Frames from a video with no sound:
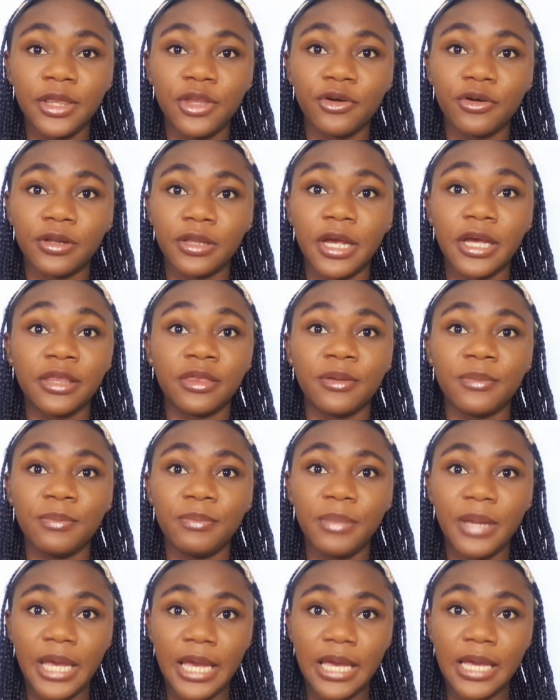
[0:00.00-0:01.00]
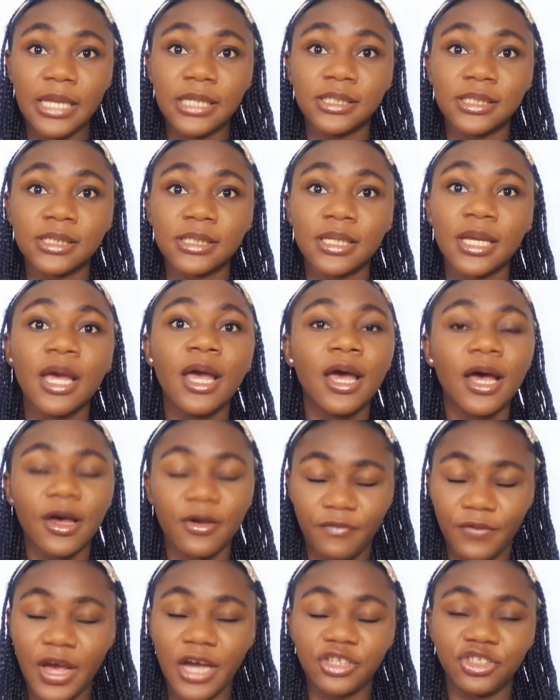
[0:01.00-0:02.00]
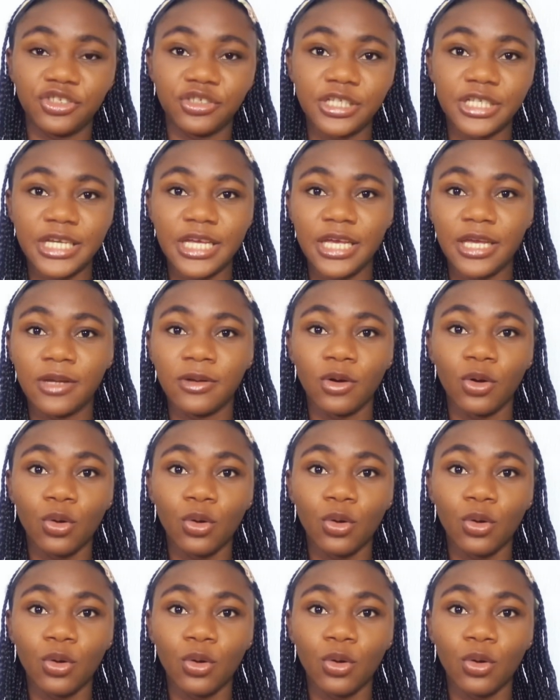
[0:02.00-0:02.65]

They're like the base of actually